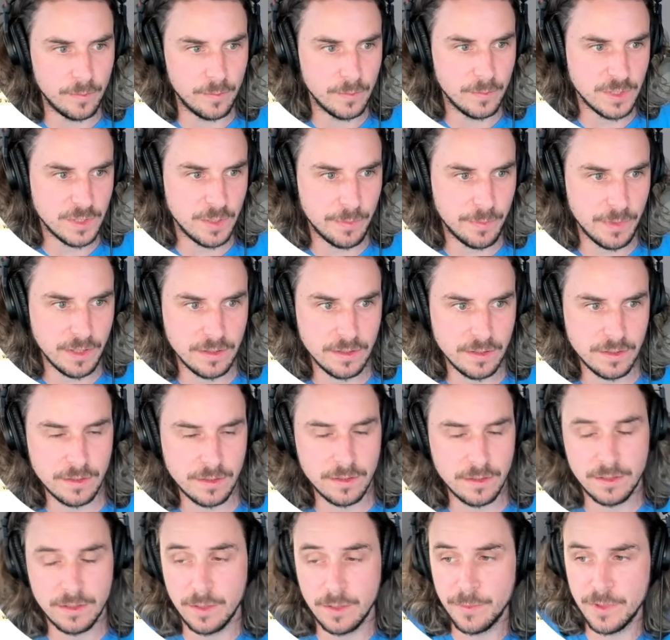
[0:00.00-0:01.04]

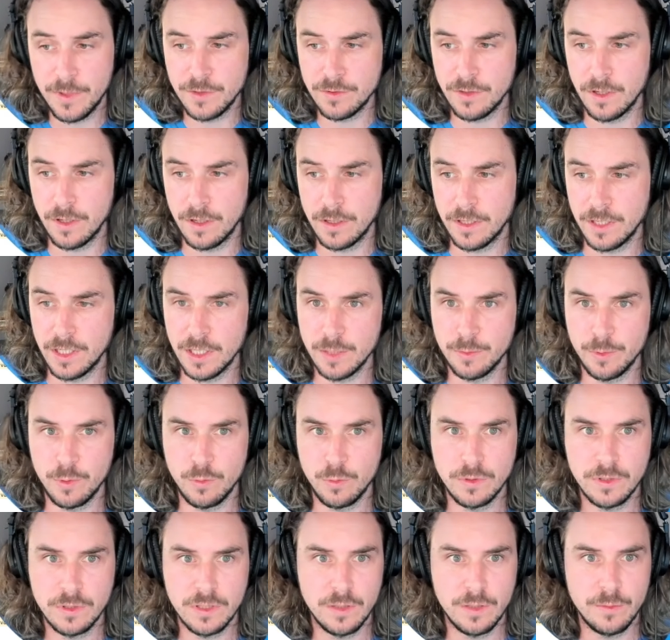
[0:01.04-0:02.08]
Something's wrong here, but
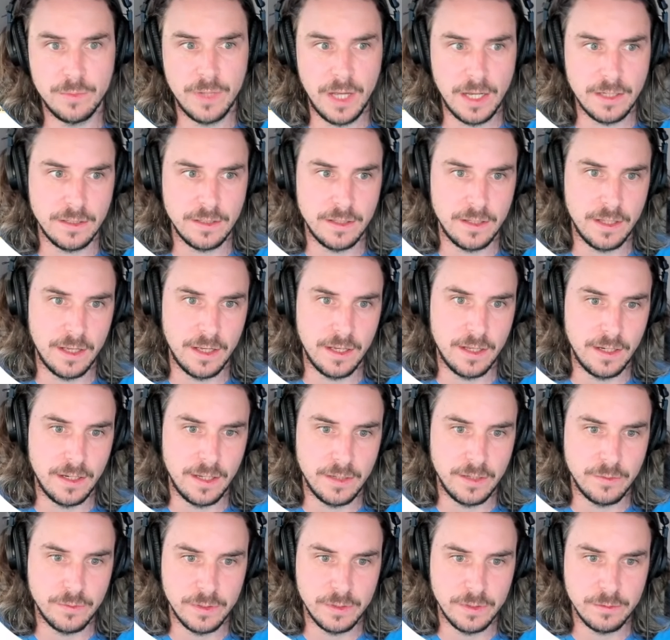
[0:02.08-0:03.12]
we'll come back to that
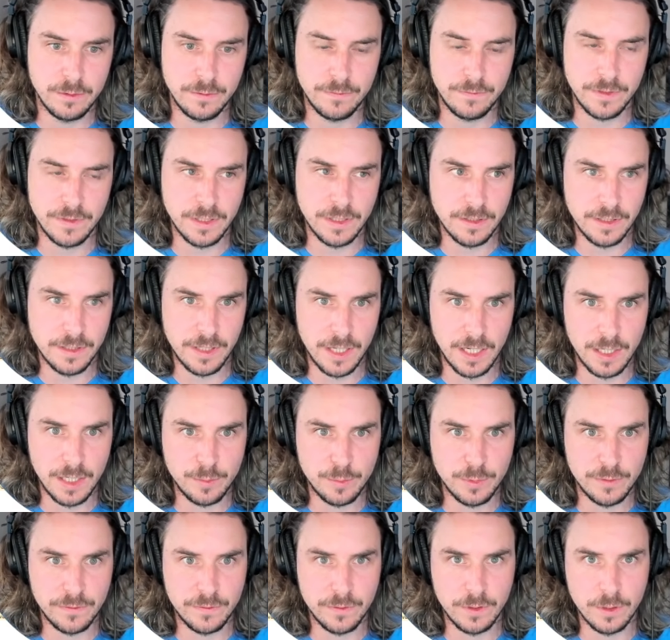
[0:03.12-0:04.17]
and we will figure it out
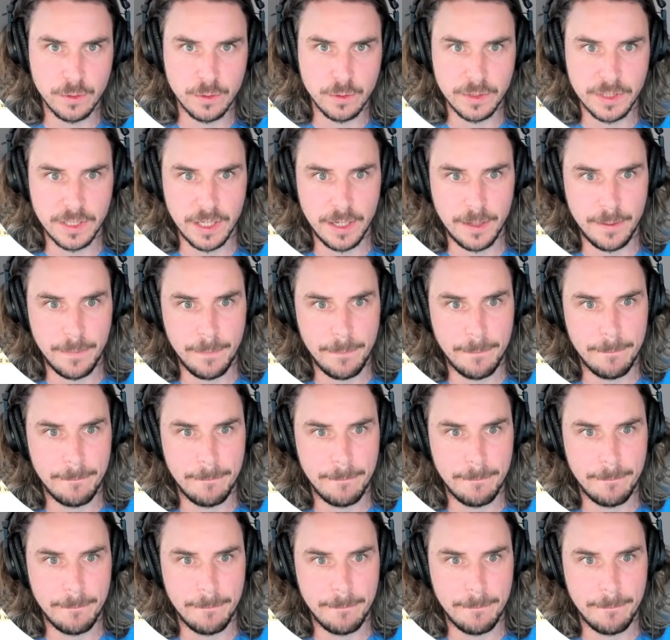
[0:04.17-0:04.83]
before we're done.